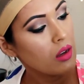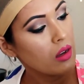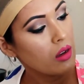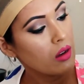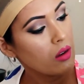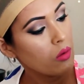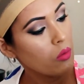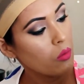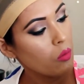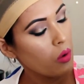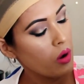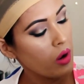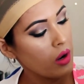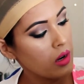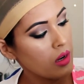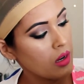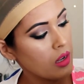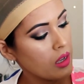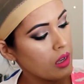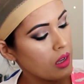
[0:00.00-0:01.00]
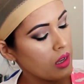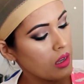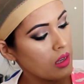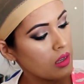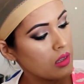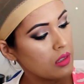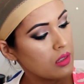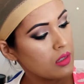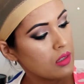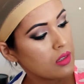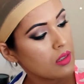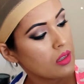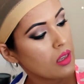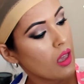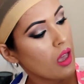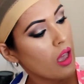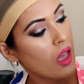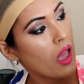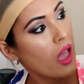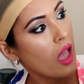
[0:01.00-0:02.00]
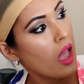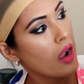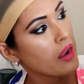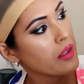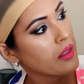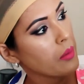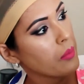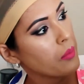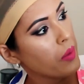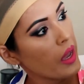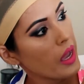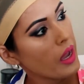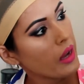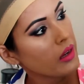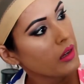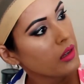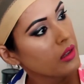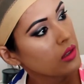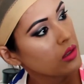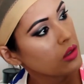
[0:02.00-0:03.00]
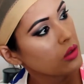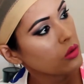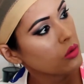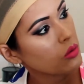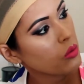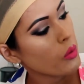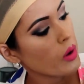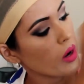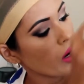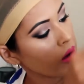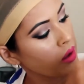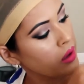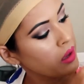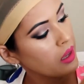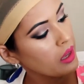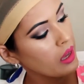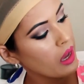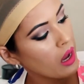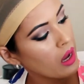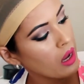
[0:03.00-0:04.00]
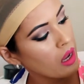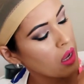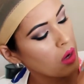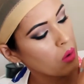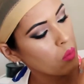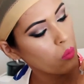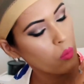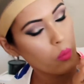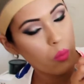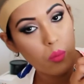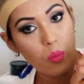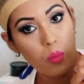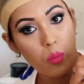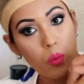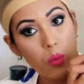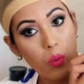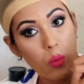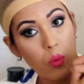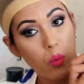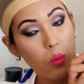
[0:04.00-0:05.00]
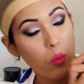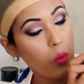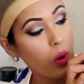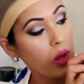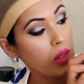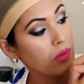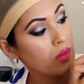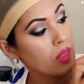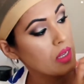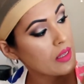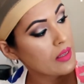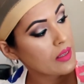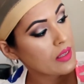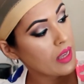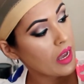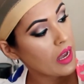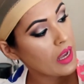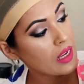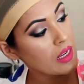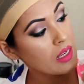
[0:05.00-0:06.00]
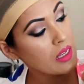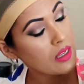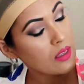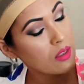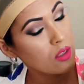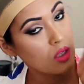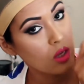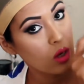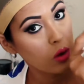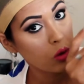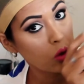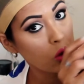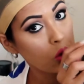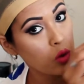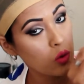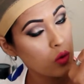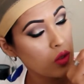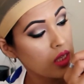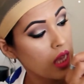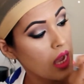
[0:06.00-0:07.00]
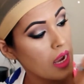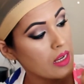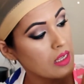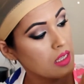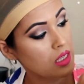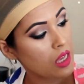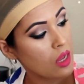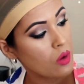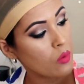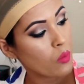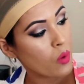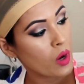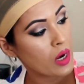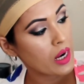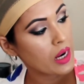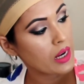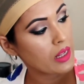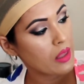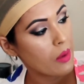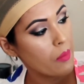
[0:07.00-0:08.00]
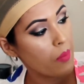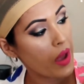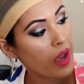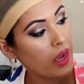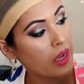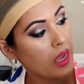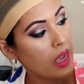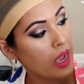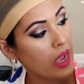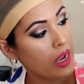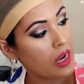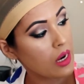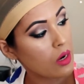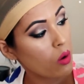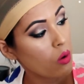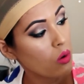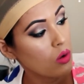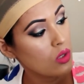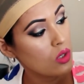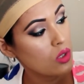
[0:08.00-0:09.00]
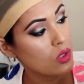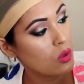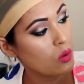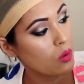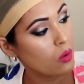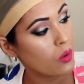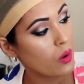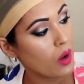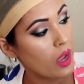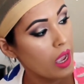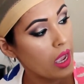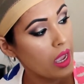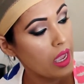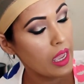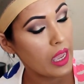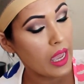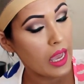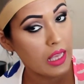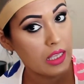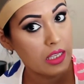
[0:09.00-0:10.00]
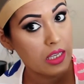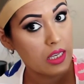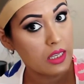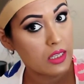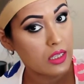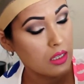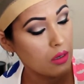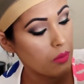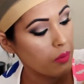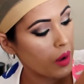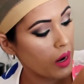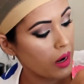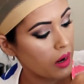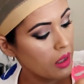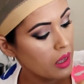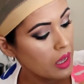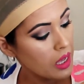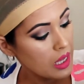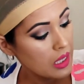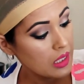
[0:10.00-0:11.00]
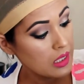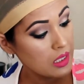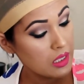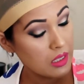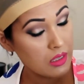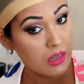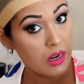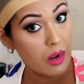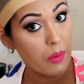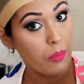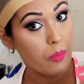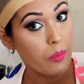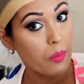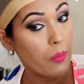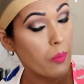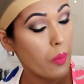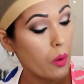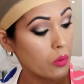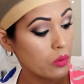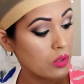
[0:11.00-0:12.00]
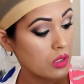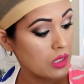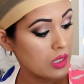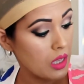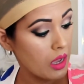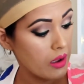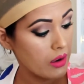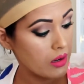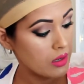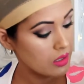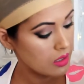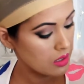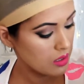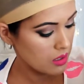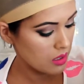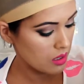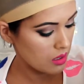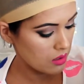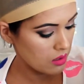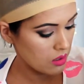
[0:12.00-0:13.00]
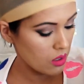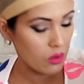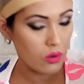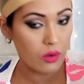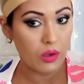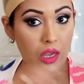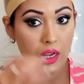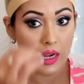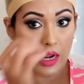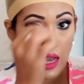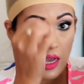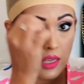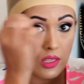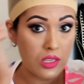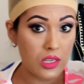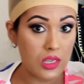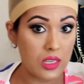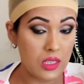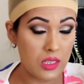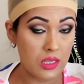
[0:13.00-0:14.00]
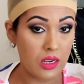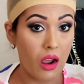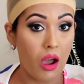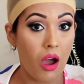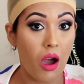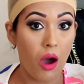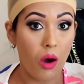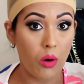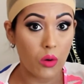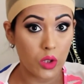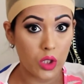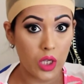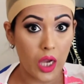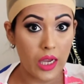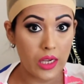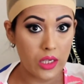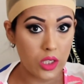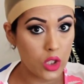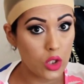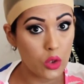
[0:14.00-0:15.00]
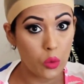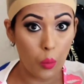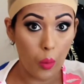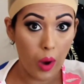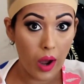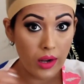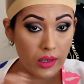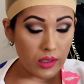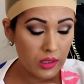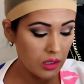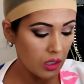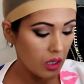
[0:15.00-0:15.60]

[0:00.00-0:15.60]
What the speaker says: One is at the back, one here, and one this side. So 2 sides and 1 at the back, and also a adjustable strap both sides, so you can adjust how tight you want.